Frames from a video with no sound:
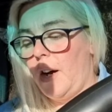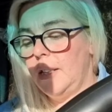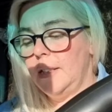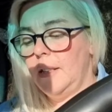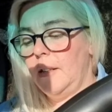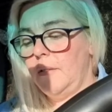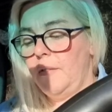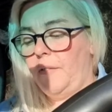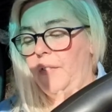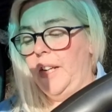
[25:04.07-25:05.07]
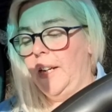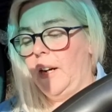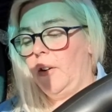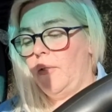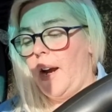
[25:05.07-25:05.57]
of
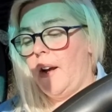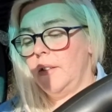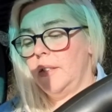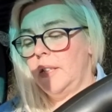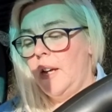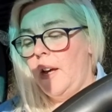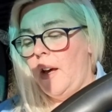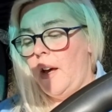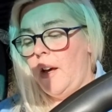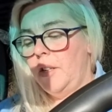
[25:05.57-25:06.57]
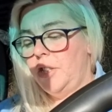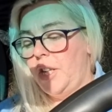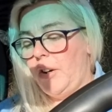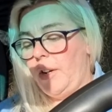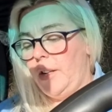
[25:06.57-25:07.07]
fear around
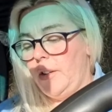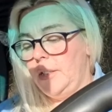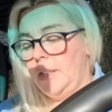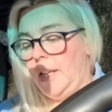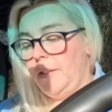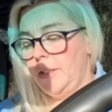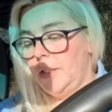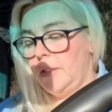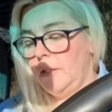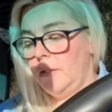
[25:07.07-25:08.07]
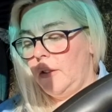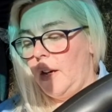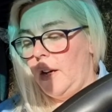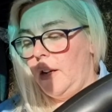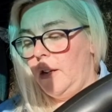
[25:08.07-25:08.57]
sharing those gifts.
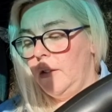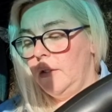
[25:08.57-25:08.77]
Okay,